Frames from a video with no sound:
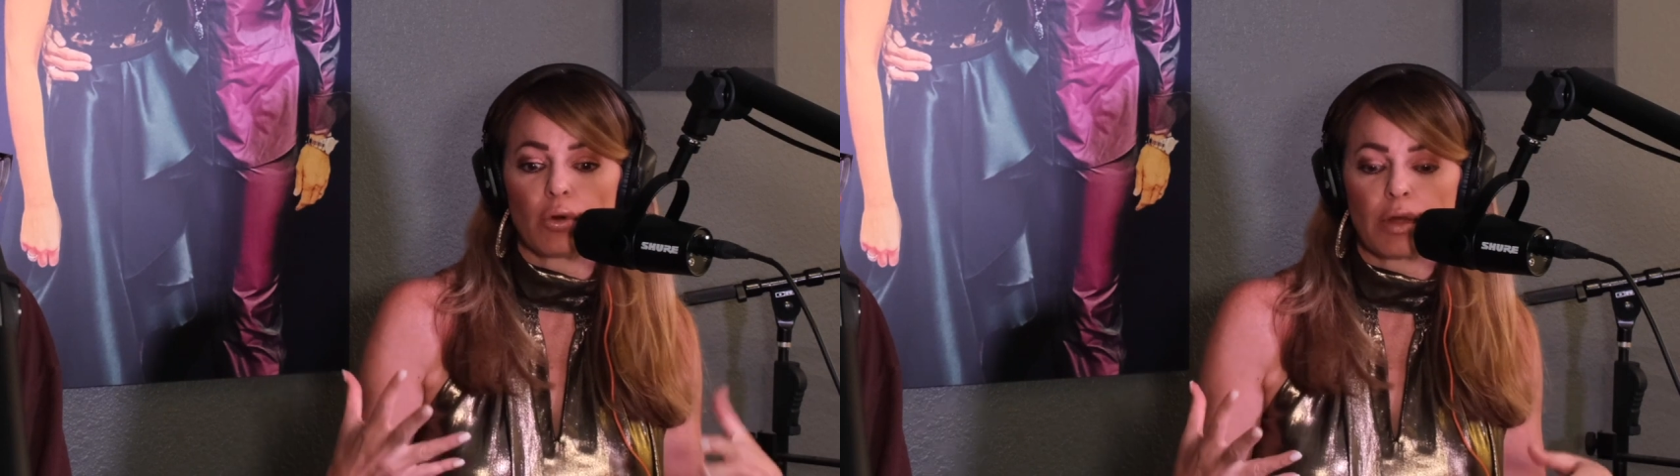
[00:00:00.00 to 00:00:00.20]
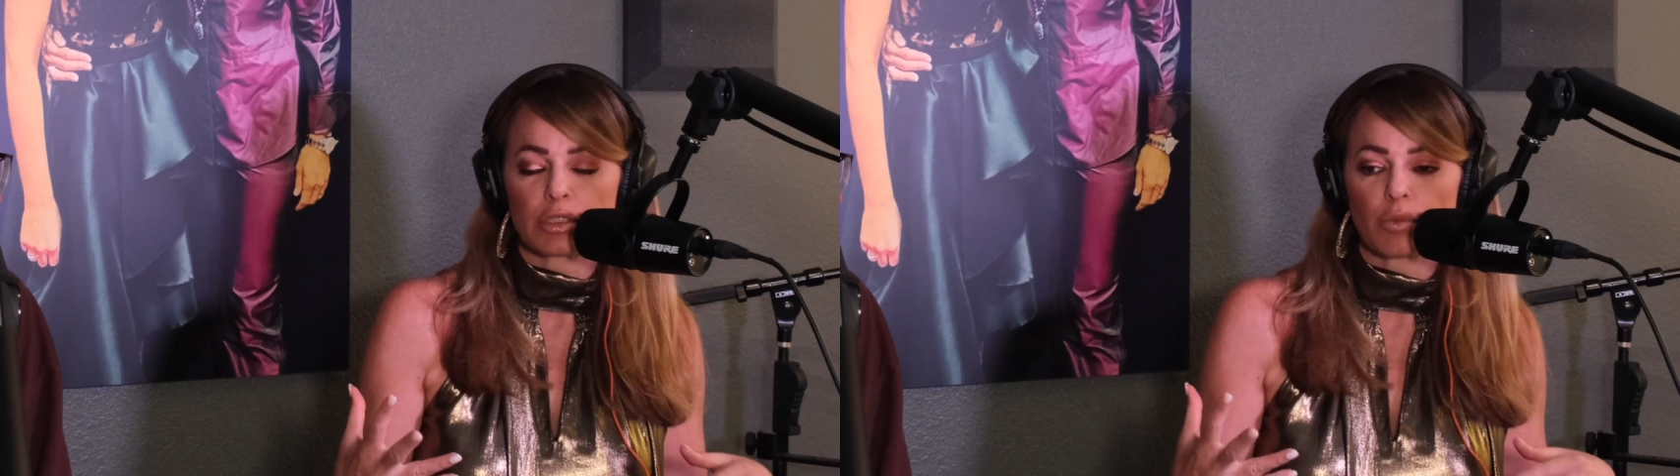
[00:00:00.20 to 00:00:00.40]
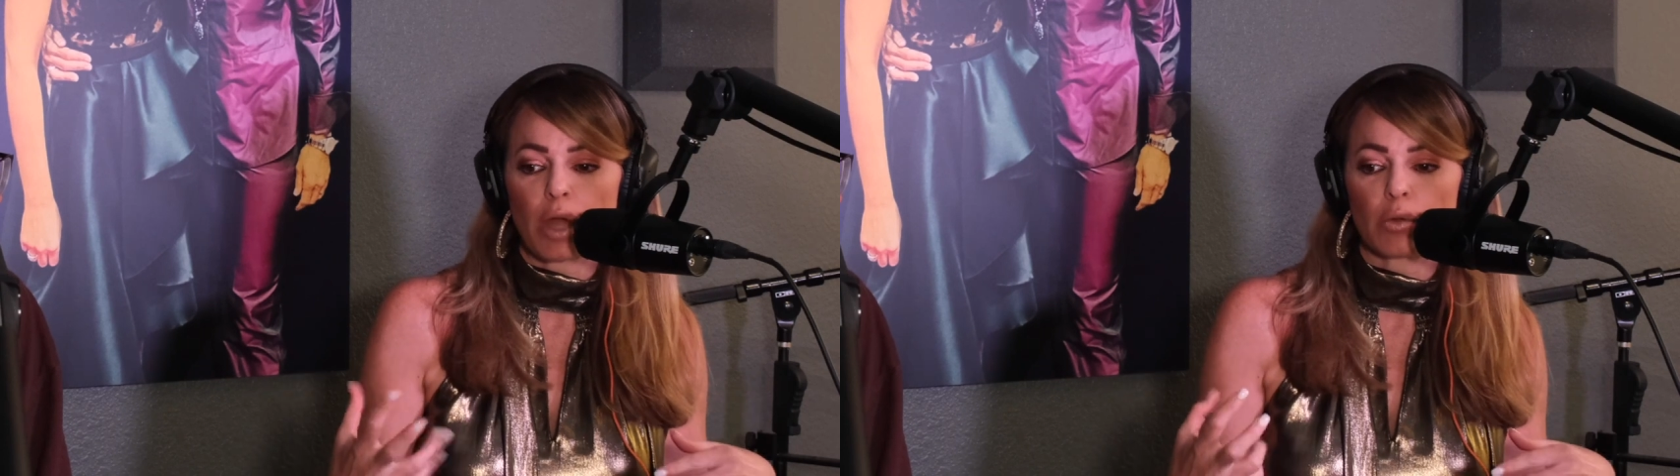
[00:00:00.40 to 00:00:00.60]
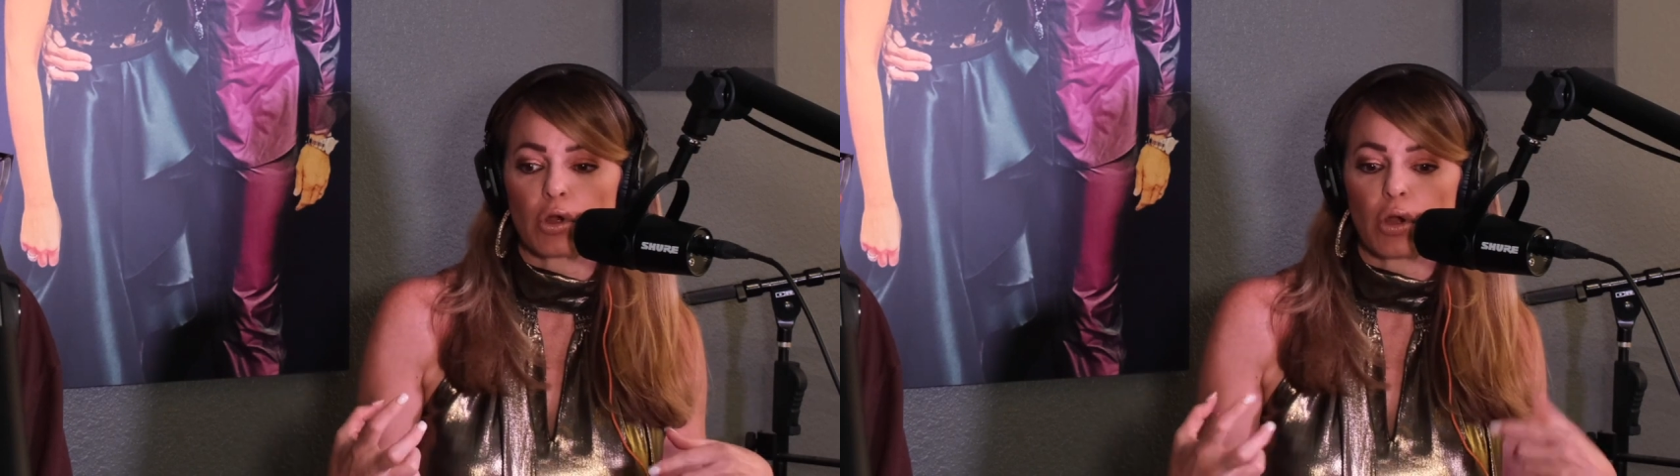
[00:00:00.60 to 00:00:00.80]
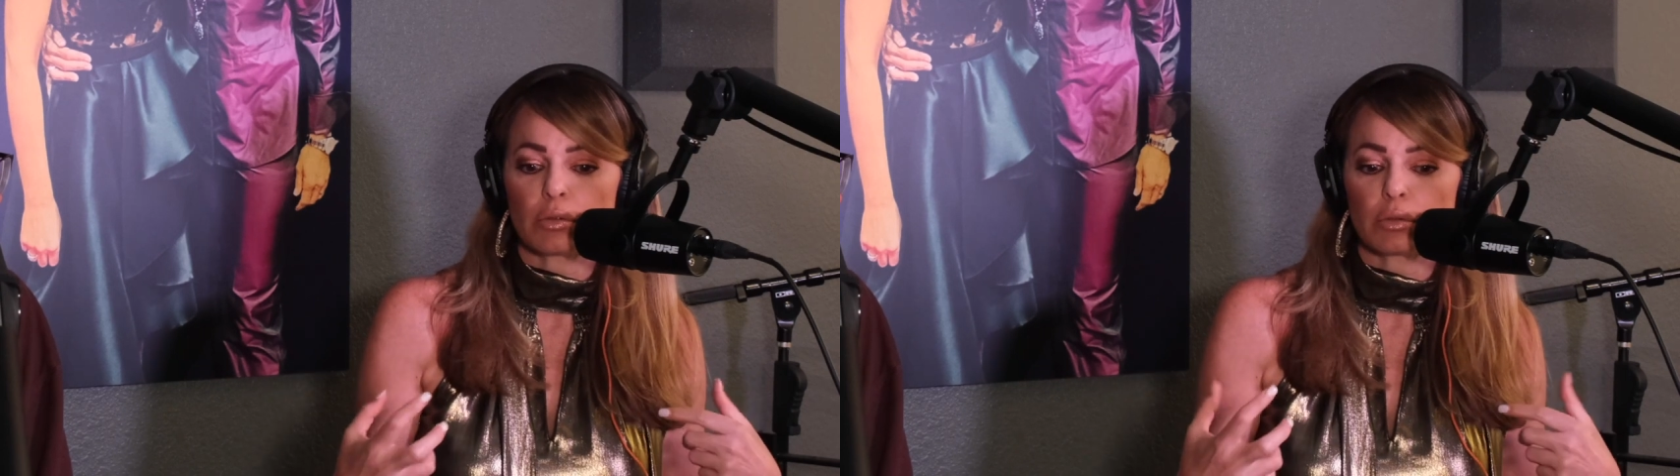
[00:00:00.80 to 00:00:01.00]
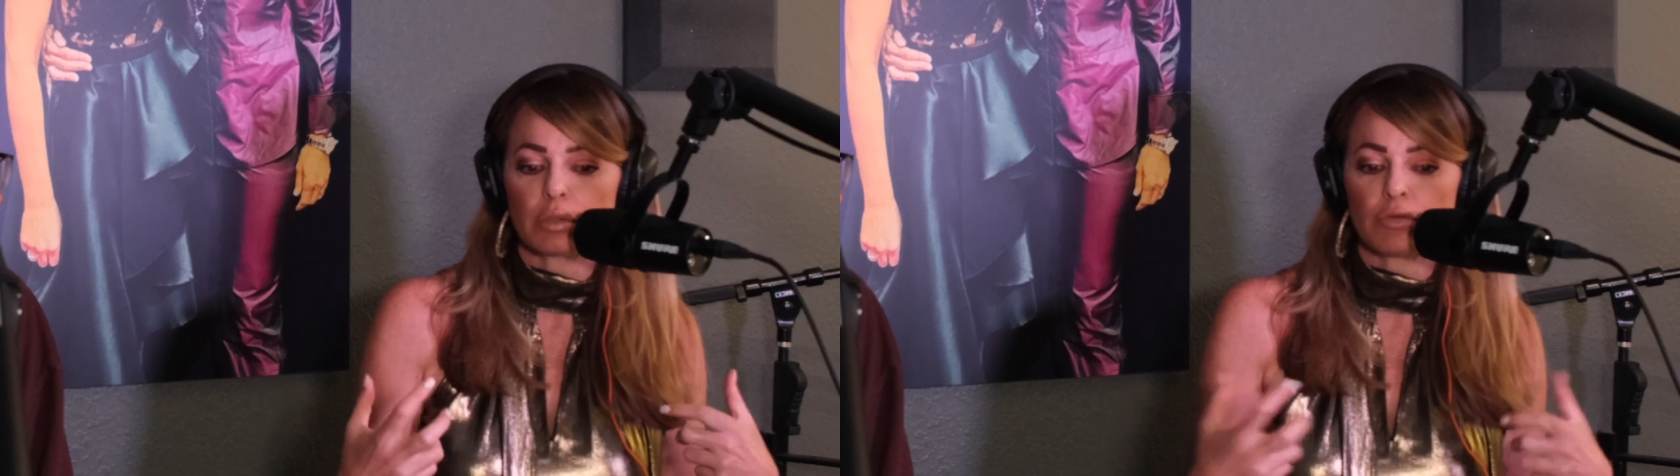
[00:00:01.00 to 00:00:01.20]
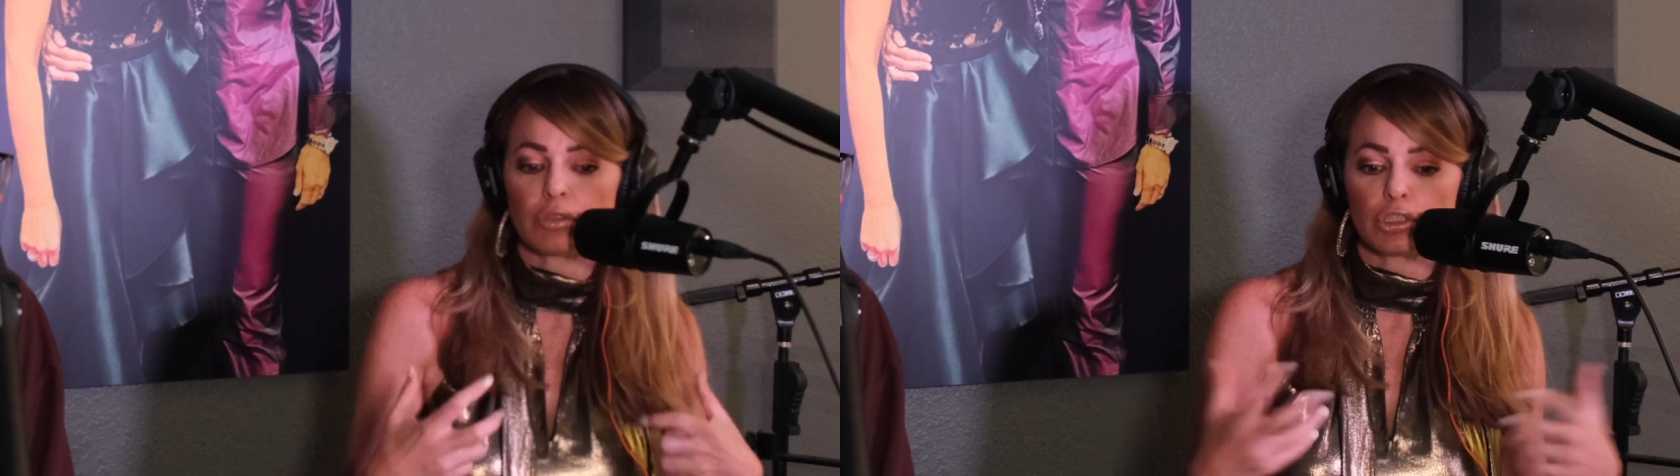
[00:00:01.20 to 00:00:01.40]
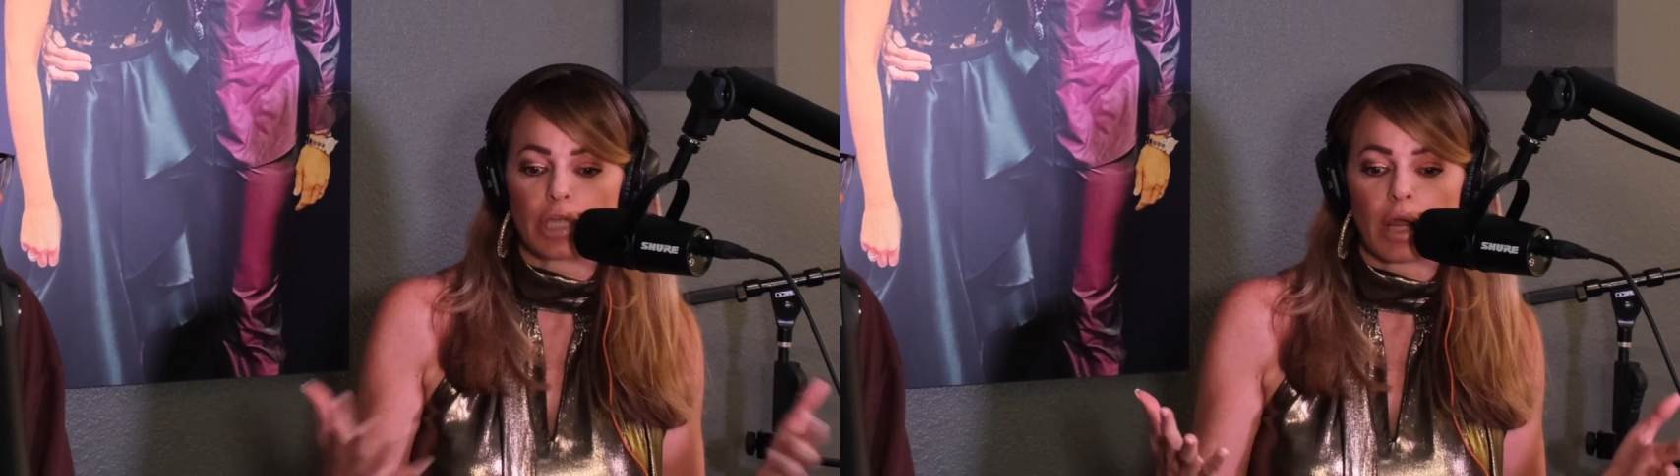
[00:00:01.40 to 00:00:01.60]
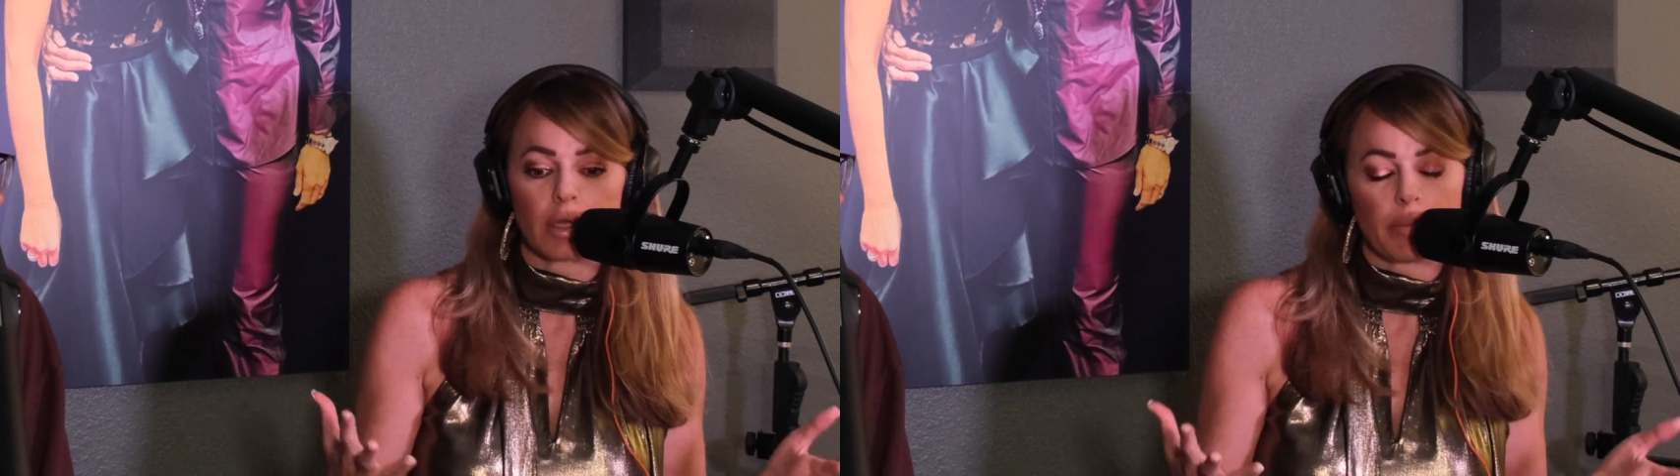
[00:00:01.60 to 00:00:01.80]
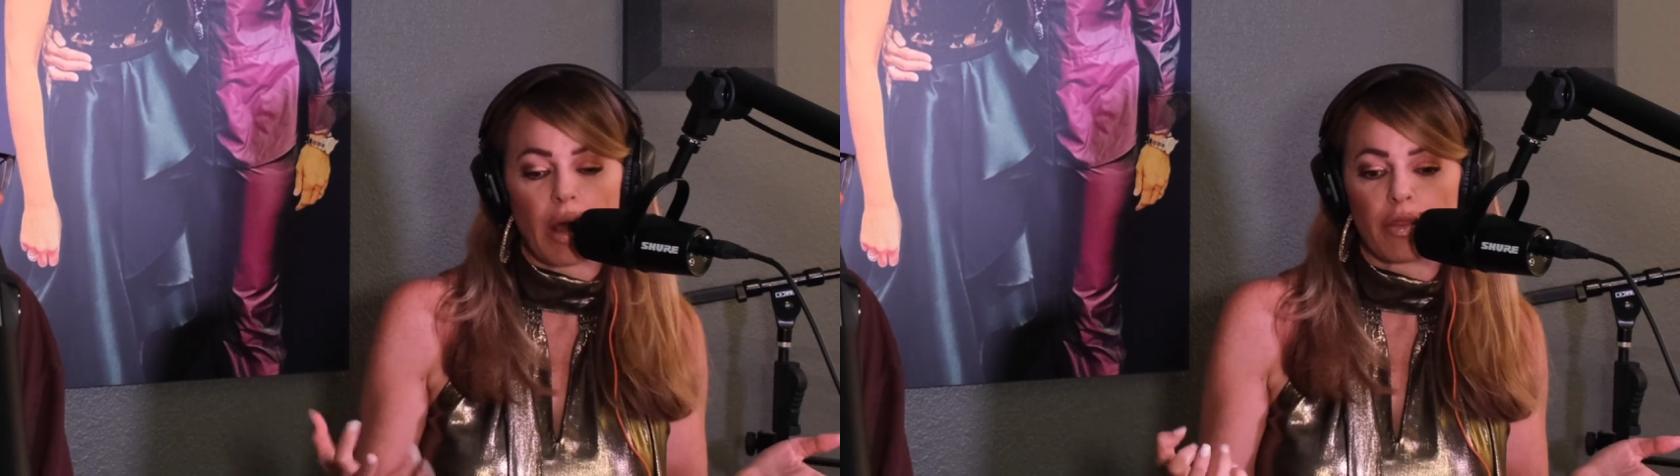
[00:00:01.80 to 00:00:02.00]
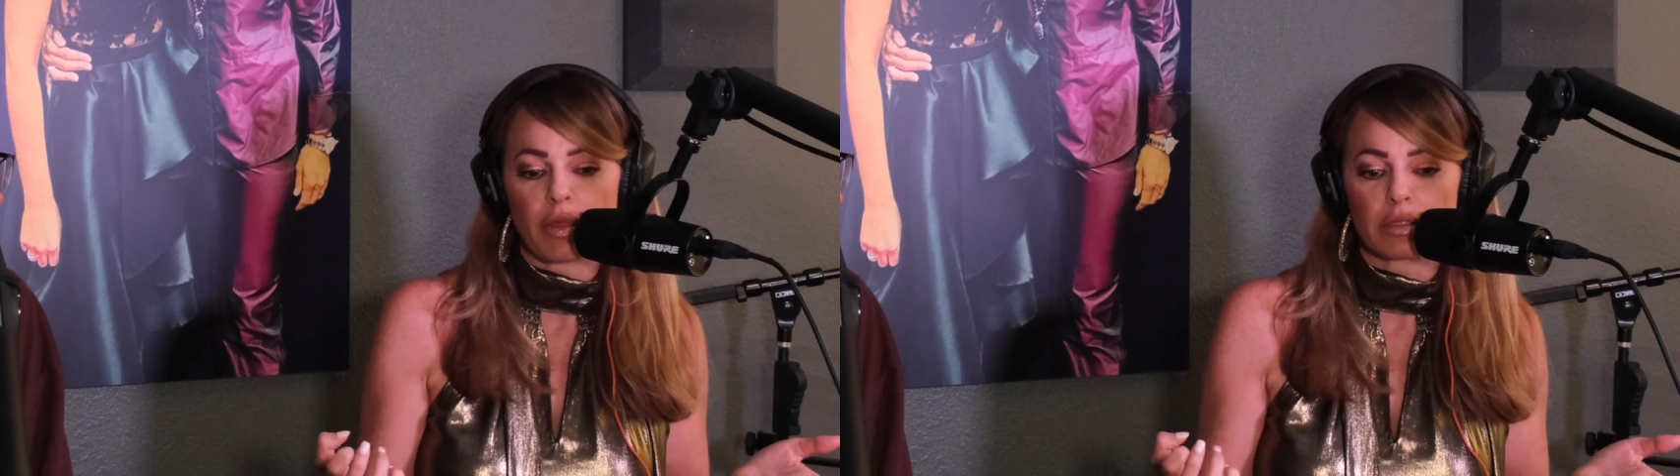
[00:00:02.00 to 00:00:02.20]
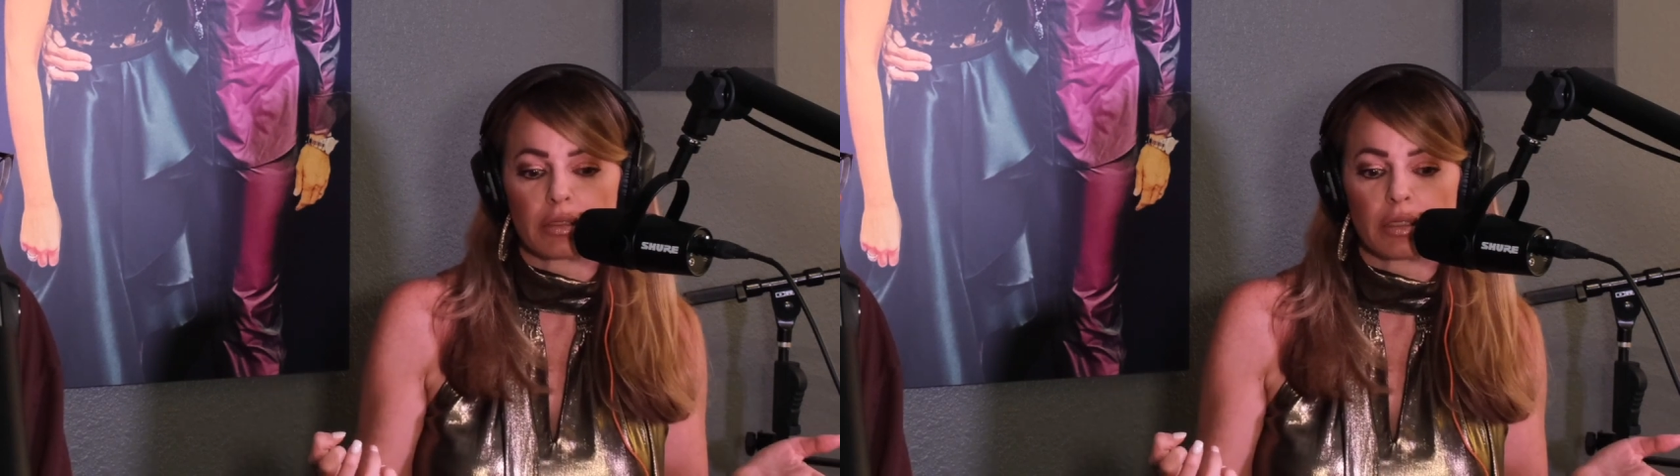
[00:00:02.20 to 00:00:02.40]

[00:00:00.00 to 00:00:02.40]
That's why we're even sharing about this,